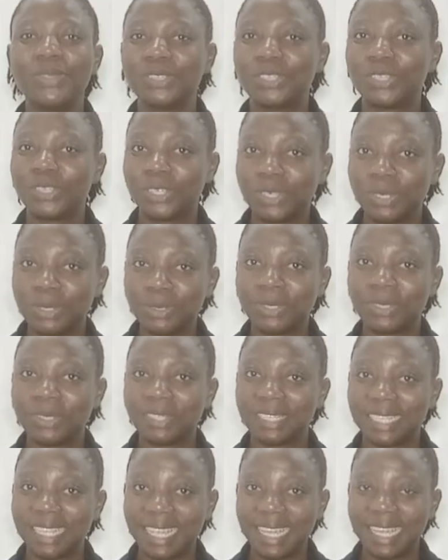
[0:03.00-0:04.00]
the show
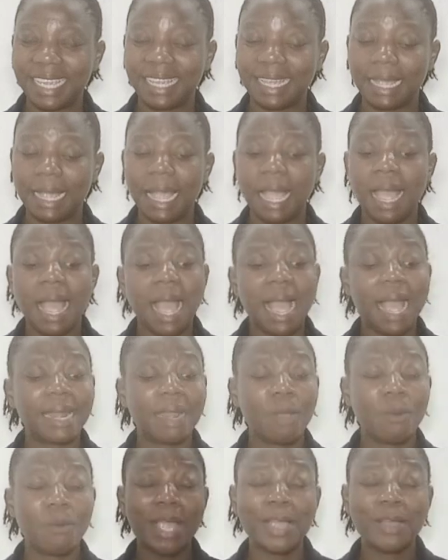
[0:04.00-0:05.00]
today, and
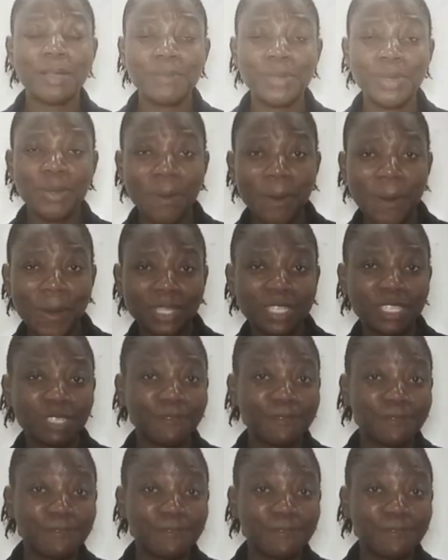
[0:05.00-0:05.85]
I welcome you all to